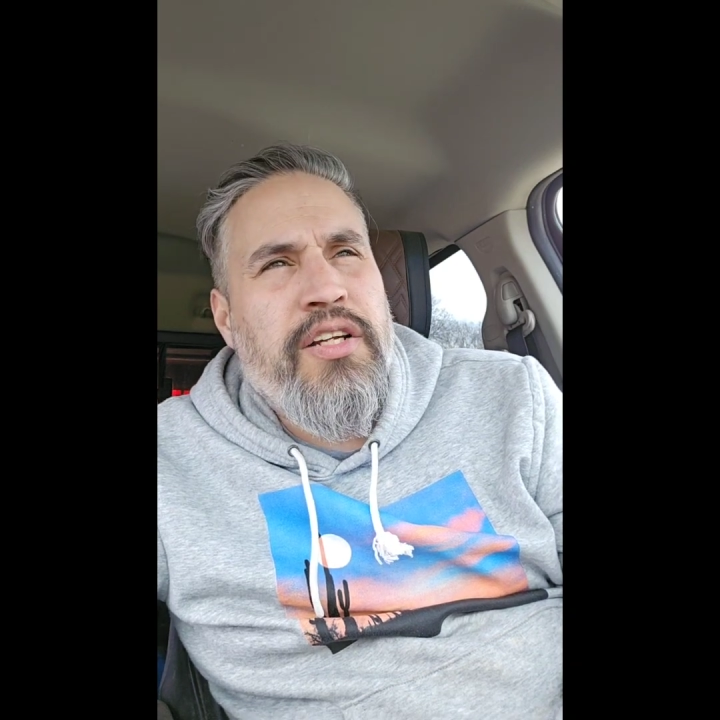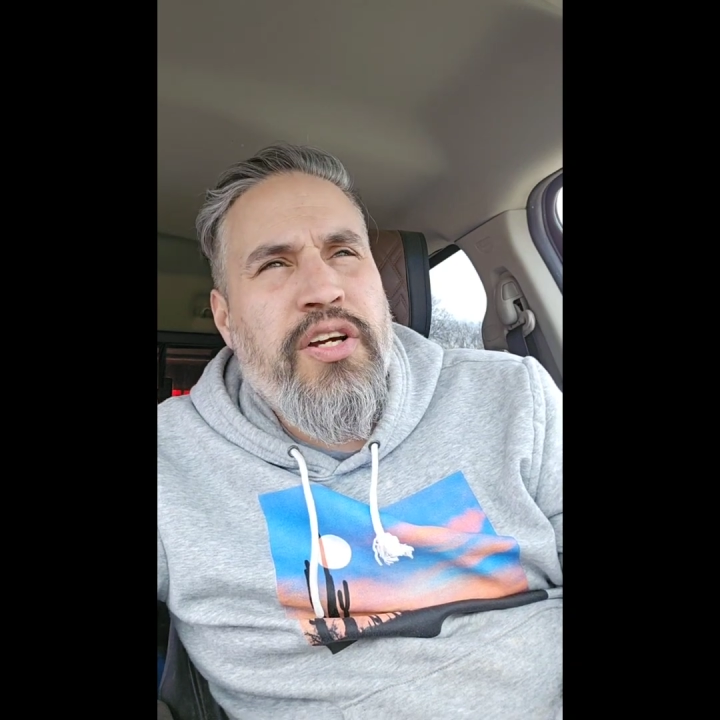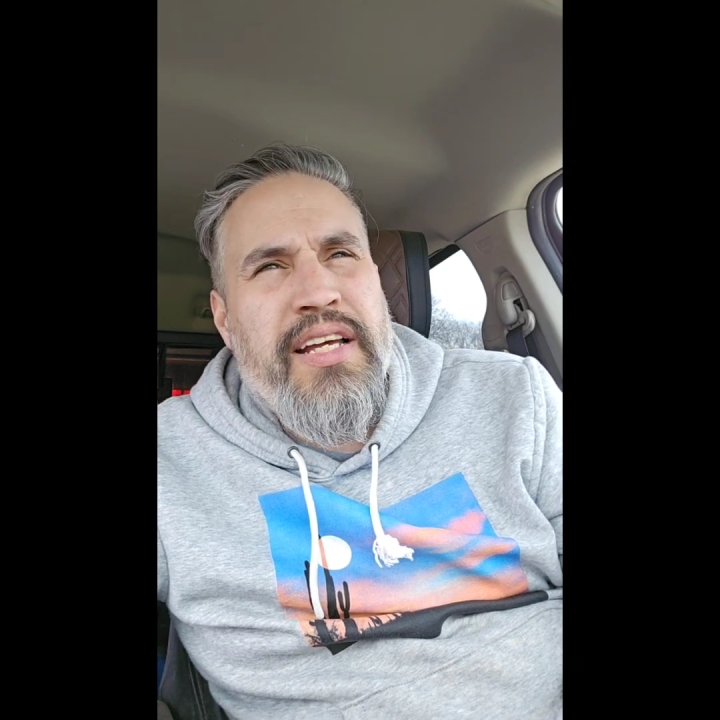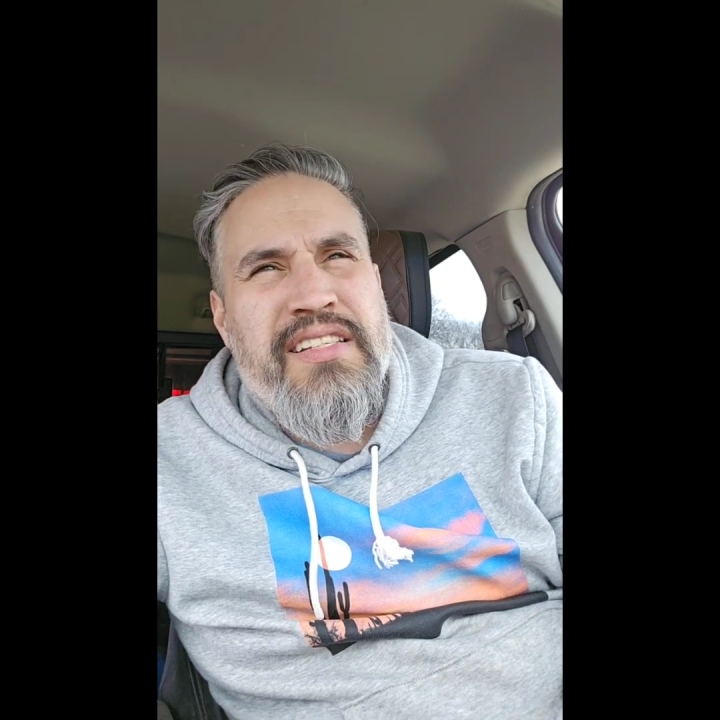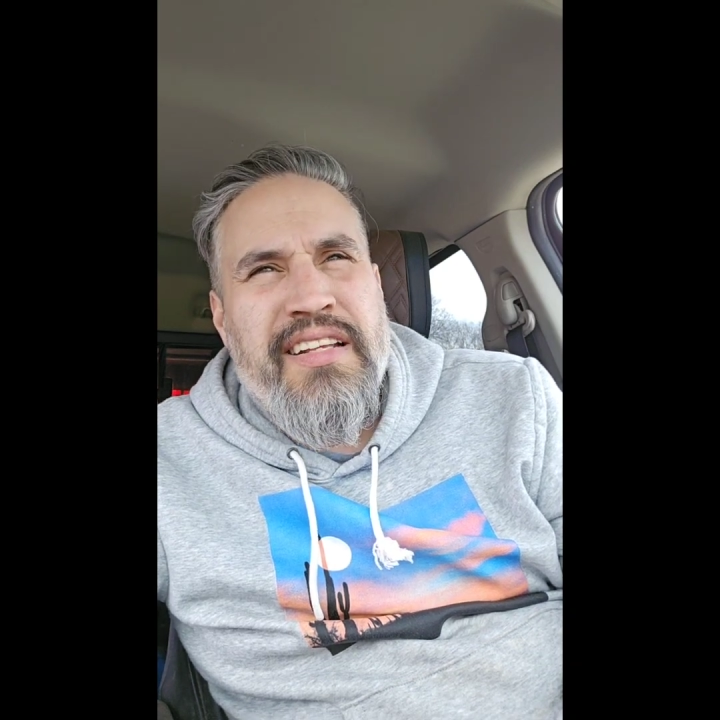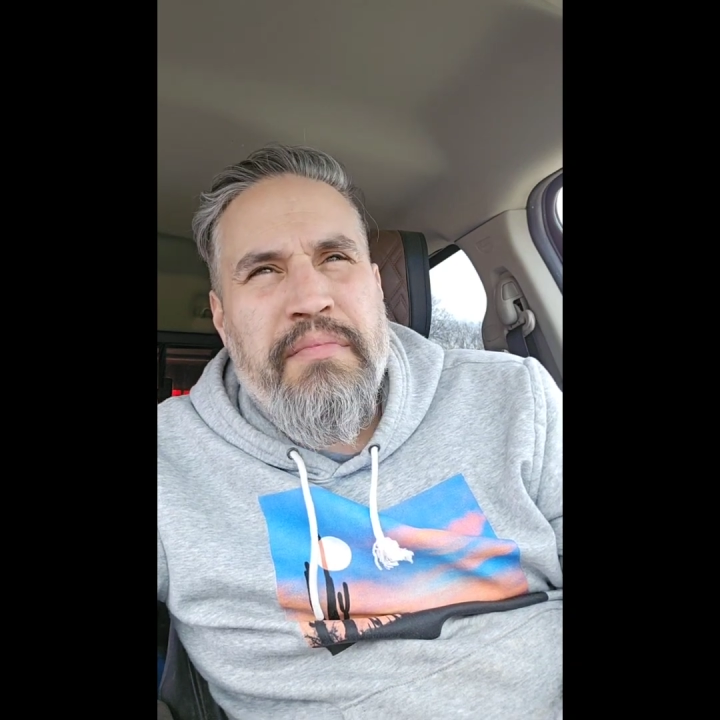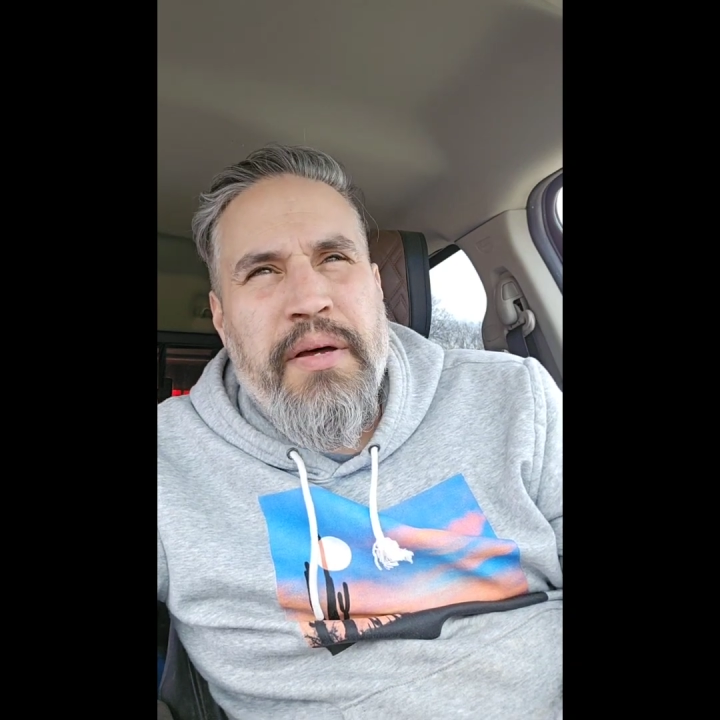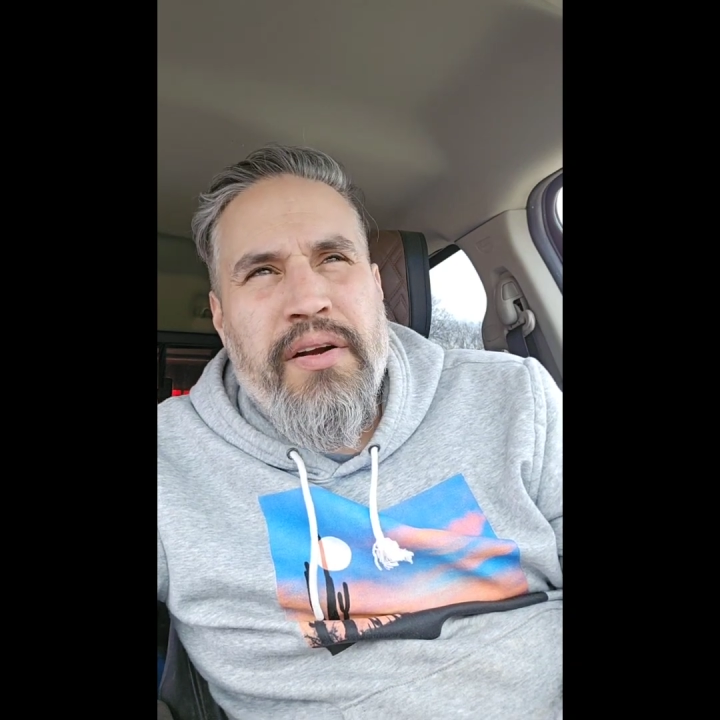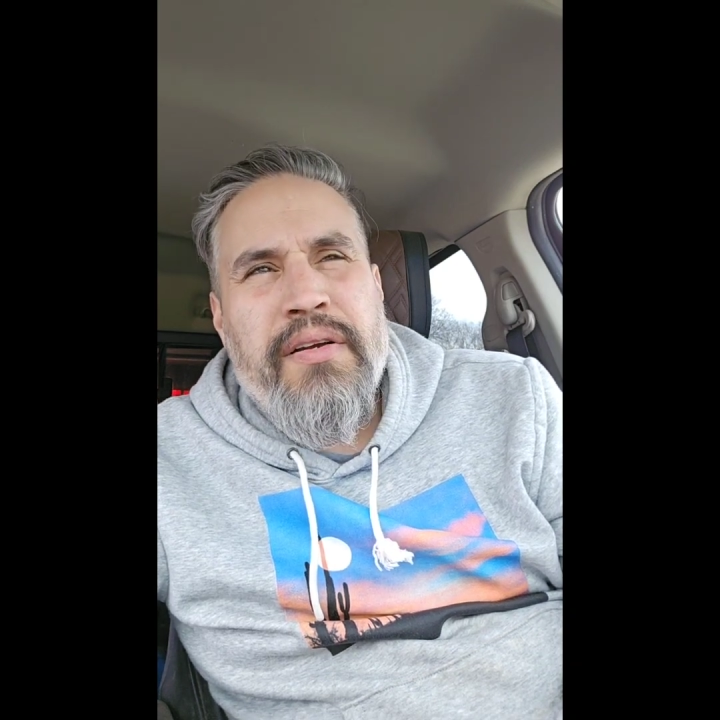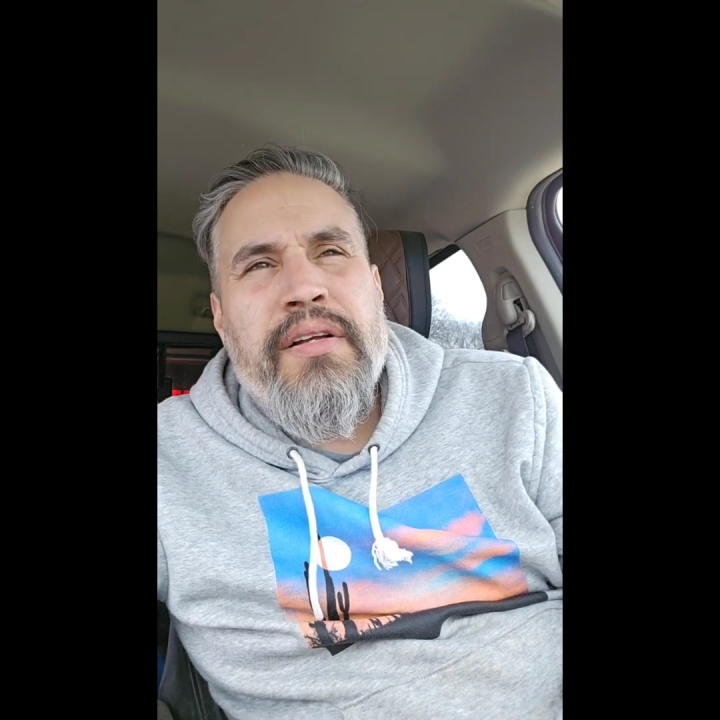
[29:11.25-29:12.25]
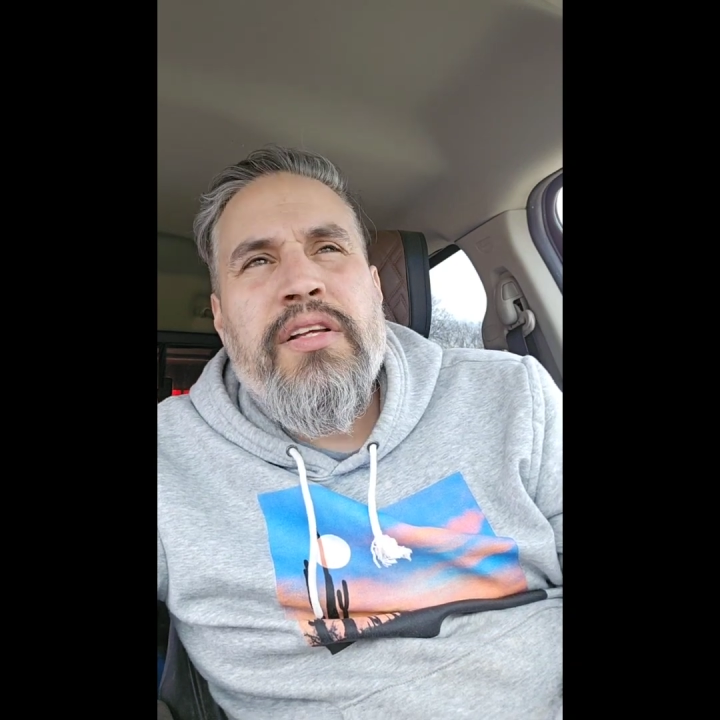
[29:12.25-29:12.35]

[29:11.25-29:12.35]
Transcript: try to say that better.